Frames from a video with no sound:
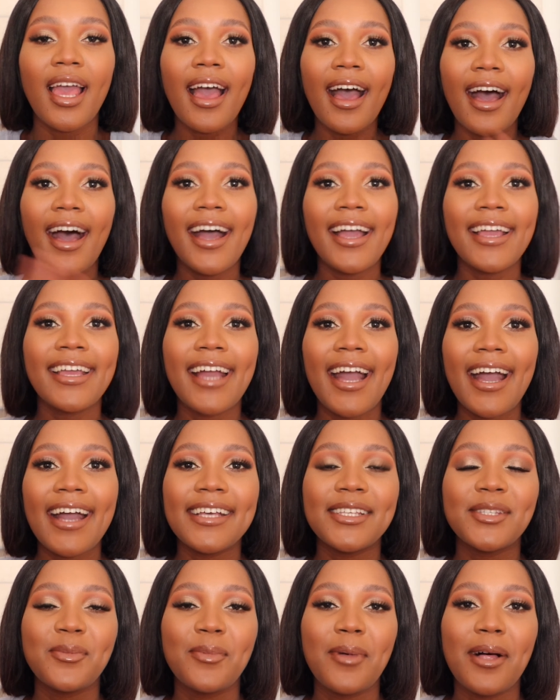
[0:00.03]
Hi
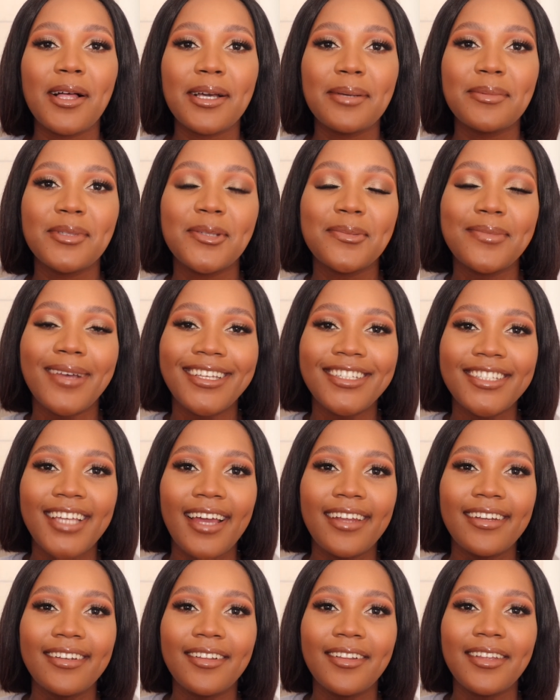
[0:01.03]
guys, welcome to my
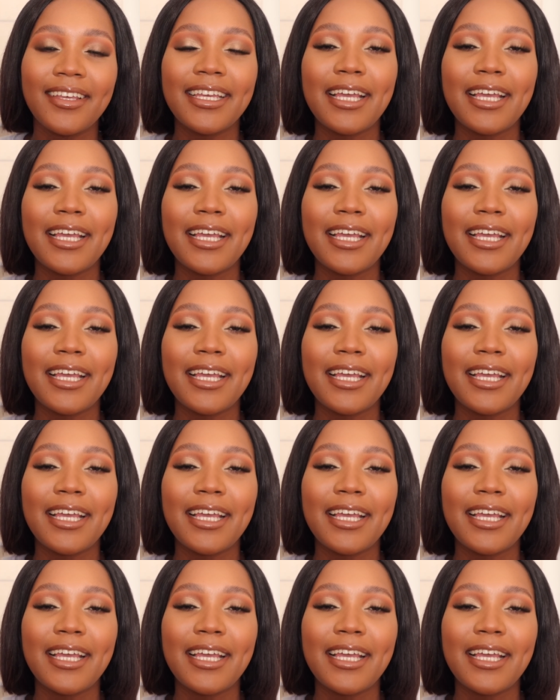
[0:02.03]
channel.